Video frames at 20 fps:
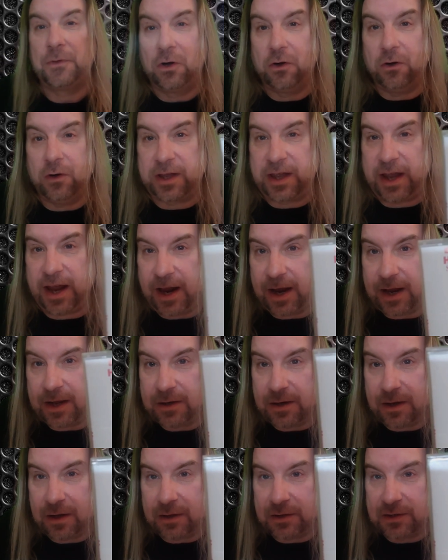
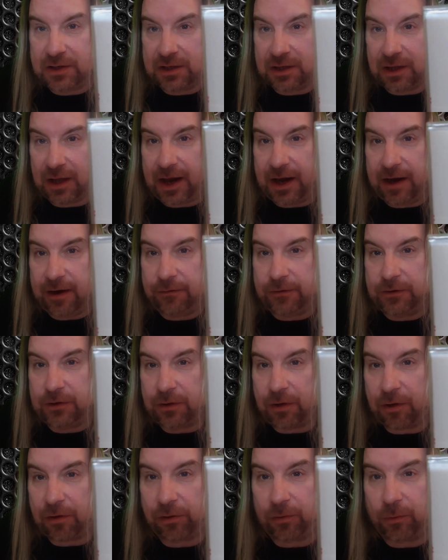Hurricane, Slave to
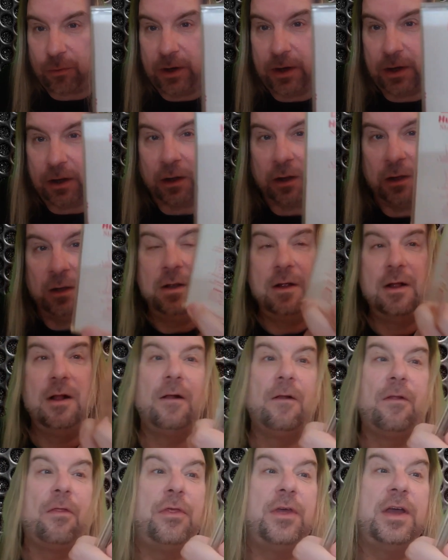the Thrill.
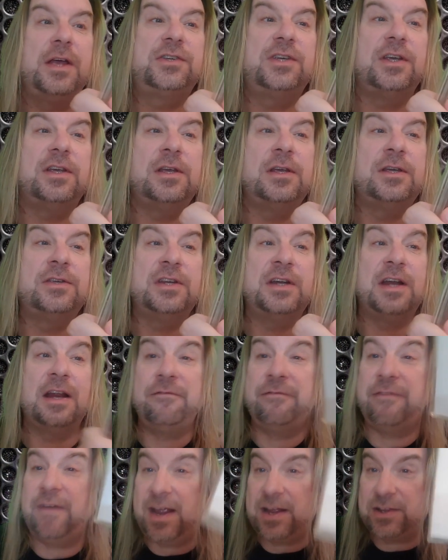This is an
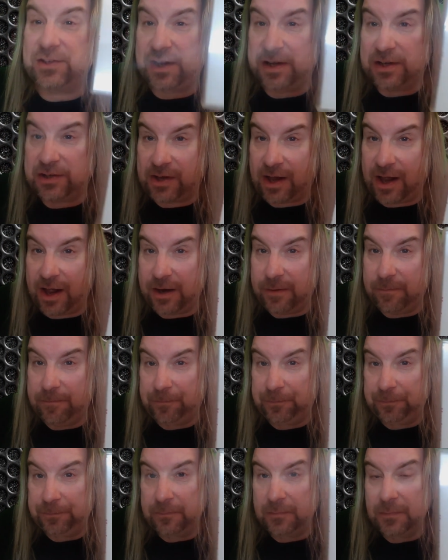advanced cassette.
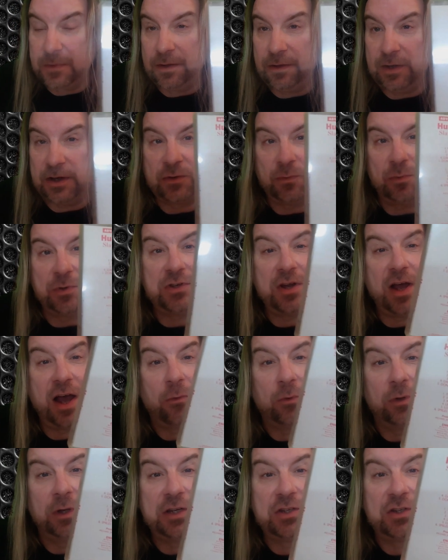This was
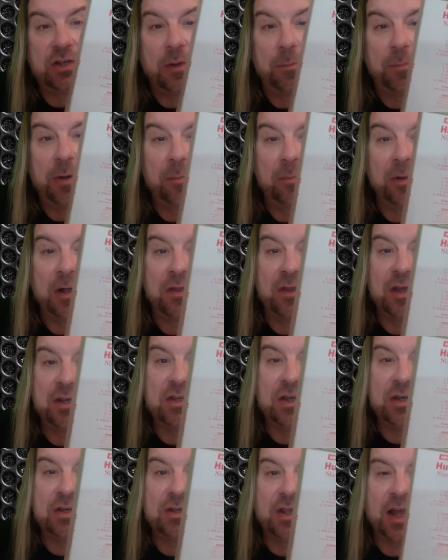not released to the public.
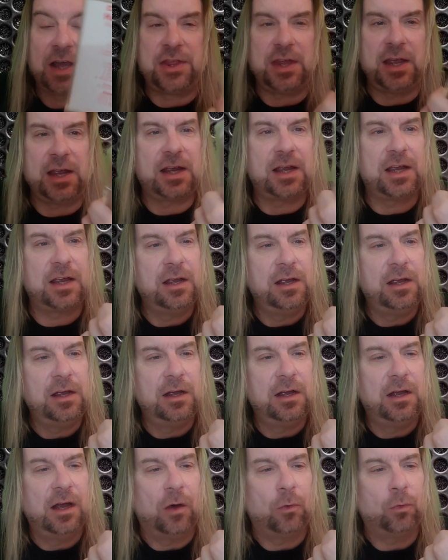This is, I think,
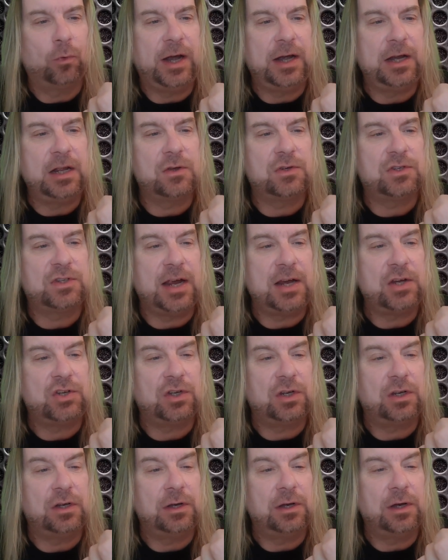a radio
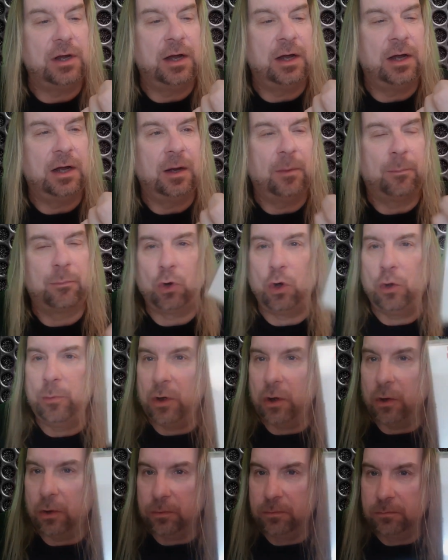station
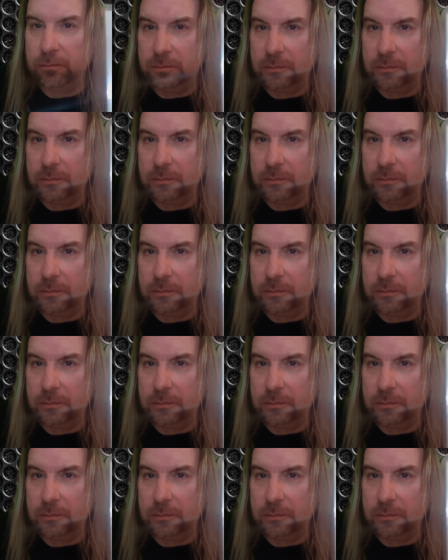promo